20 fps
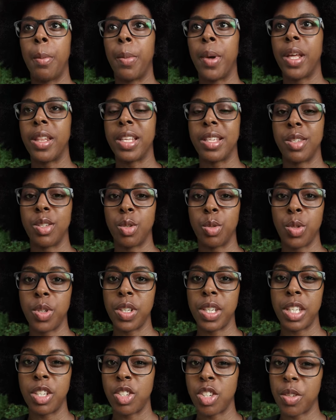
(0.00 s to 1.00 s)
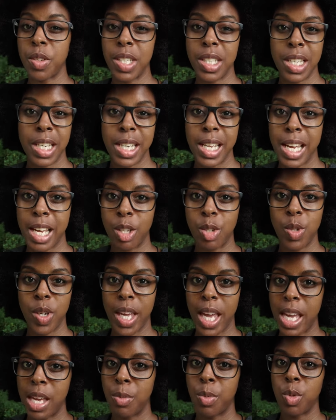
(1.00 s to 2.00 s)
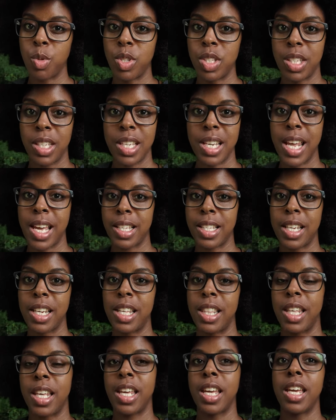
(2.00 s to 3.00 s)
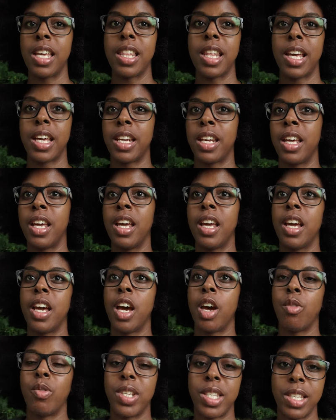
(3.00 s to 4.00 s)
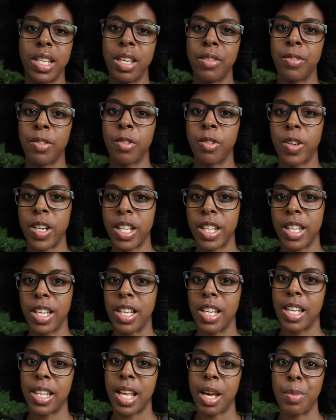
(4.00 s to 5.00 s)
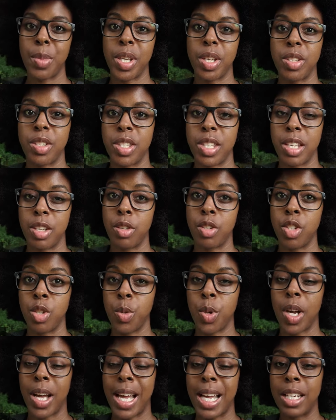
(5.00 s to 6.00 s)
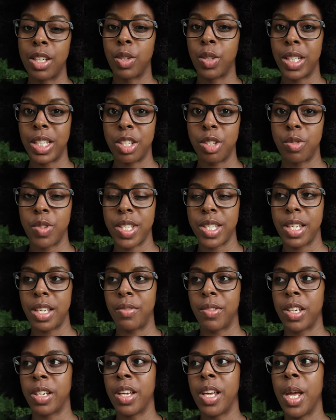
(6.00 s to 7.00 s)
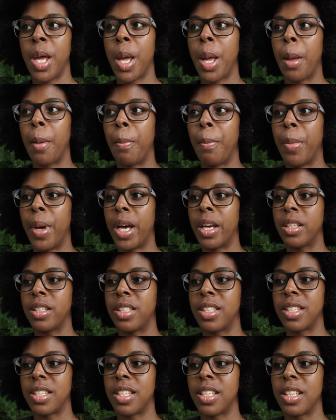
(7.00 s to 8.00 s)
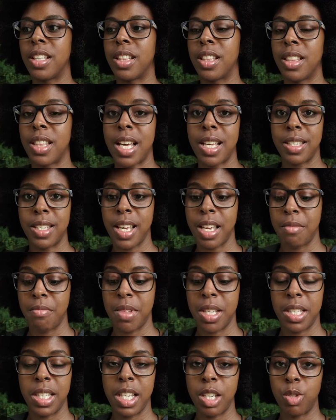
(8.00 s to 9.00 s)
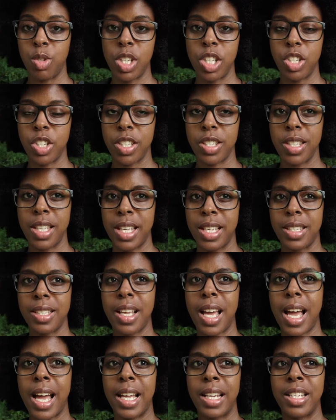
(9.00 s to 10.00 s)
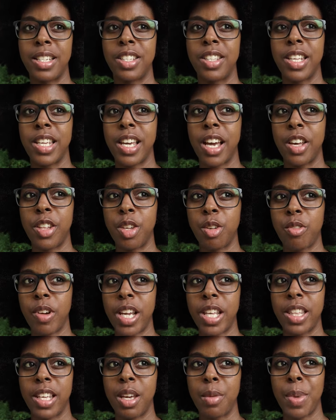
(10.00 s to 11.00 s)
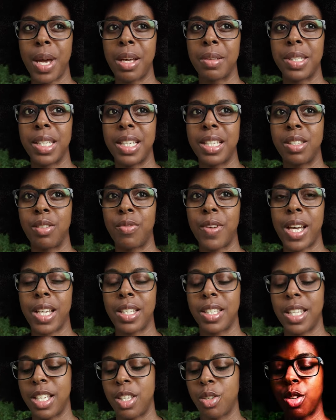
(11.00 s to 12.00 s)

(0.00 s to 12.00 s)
but this is all you need. You don't need any extra cables to connect anything, and then a receiver or anything like that, because the do-it-all handle is the receiver. But that's it, it's literally just this. And the other great thing about it is the fact that